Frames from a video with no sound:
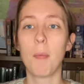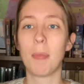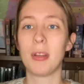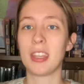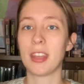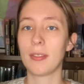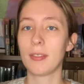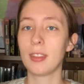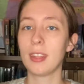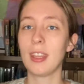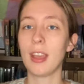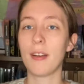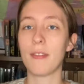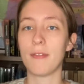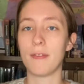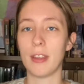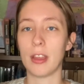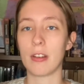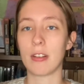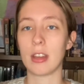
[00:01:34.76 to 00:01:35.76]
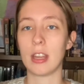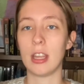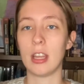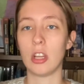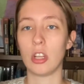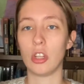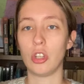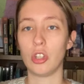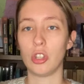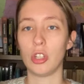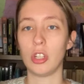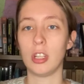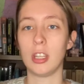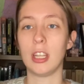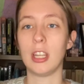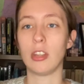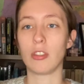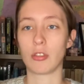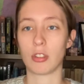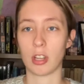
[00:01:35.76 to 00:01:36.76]
but definitely a very good
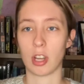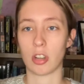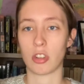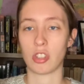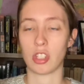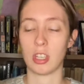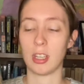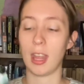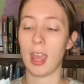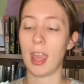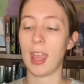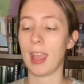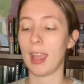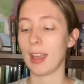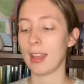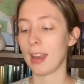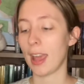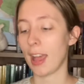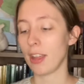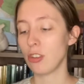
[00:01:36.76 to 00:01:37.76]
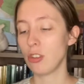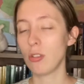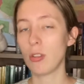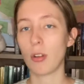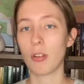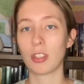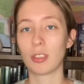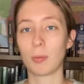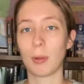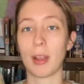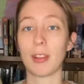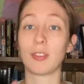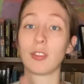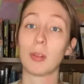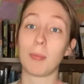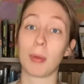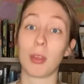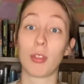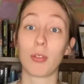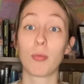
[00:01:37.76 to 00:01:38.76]
introduction. And as you notice when I was
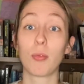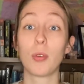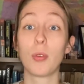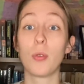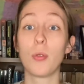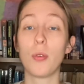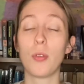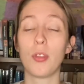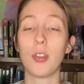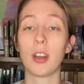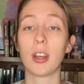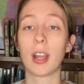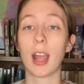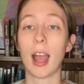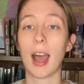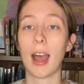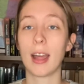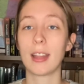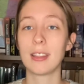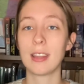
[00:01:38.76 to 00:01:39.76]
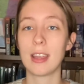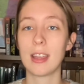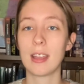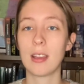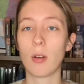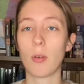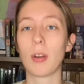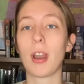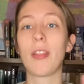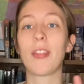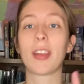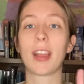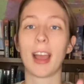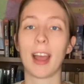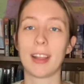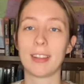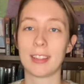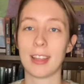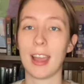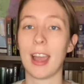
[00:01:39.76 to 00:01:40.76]
flipping through the content, or not the
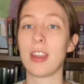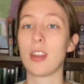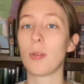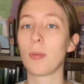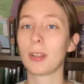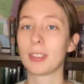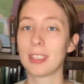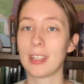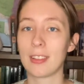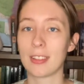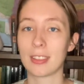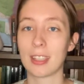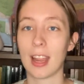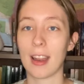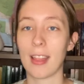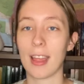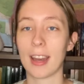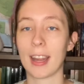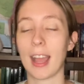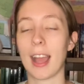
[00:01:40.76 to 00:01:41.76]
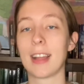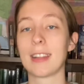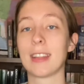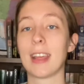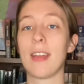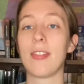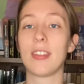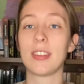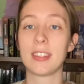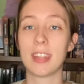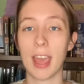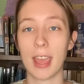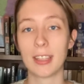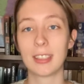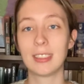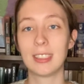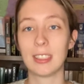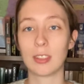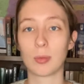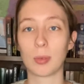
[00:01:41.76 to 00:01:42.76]
content, I don't want to say there's not a lot of content. The
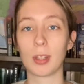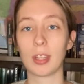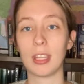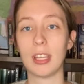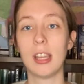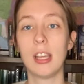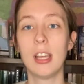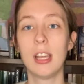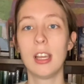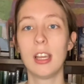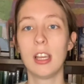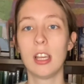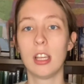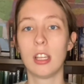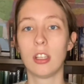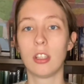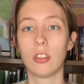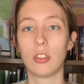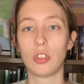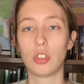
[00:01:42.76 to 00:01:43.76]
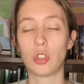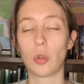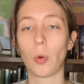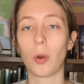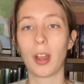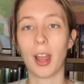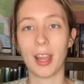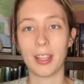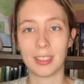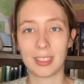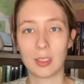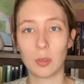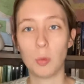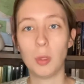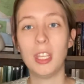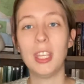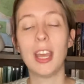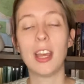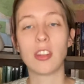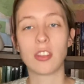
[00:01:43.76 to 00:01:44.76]
text is really short and
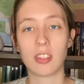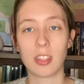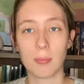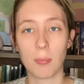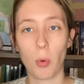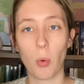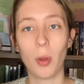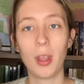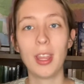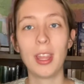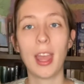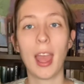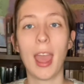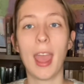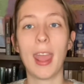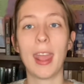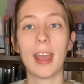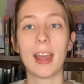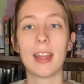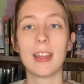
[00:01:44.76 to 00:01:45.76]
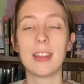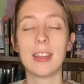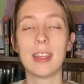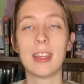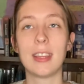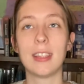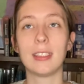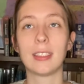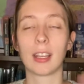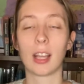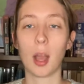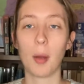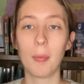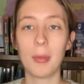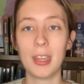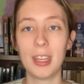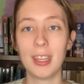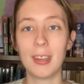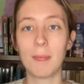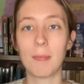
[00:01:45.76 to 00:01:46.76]
sweet and to the point, and it is
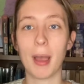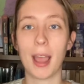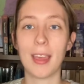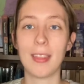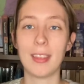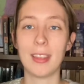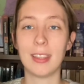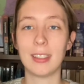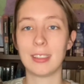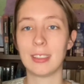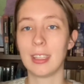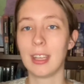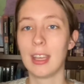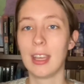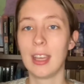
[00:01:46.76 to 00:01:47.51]
accompanied by these,